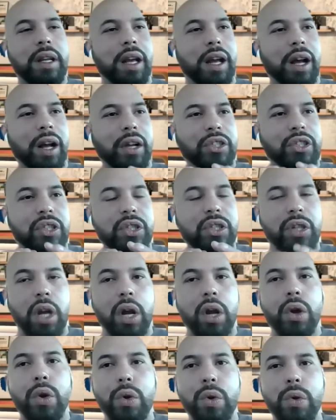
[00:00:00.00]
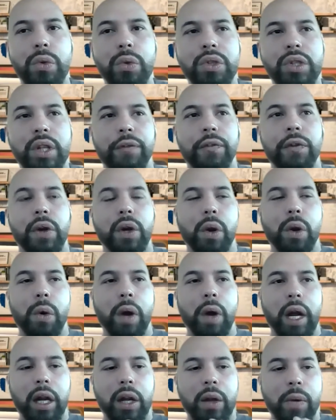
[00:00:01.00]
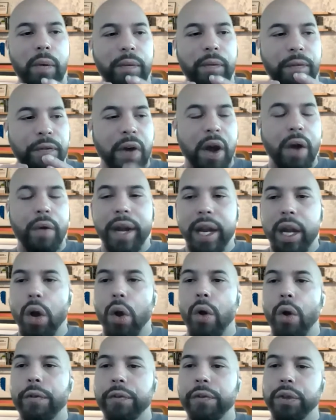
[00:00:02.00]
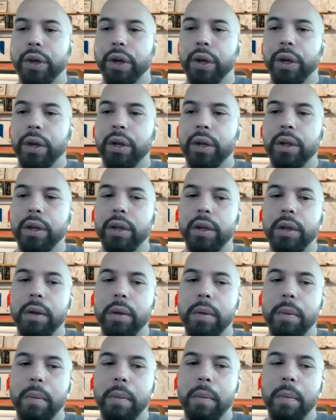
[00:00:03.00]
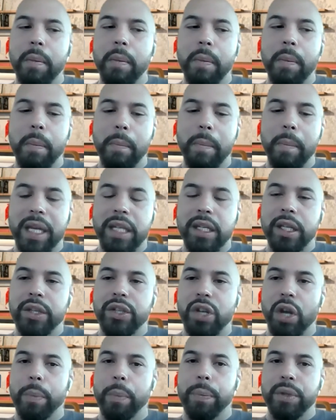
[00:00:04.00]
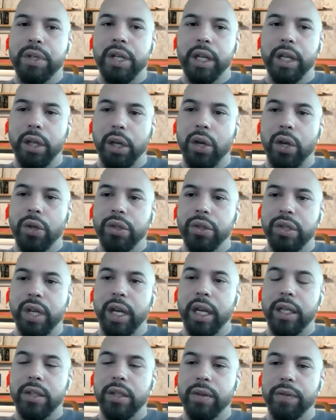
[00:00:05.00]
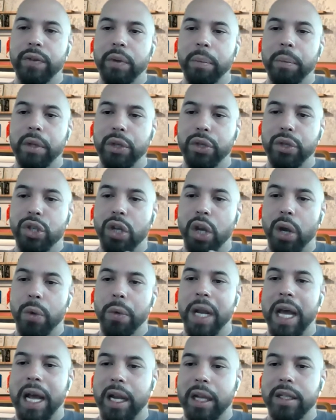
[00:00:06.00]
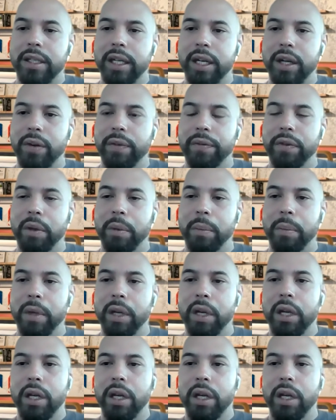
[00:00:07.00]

are so difficult and very often misinterpreted, the context of them, the tonality of them.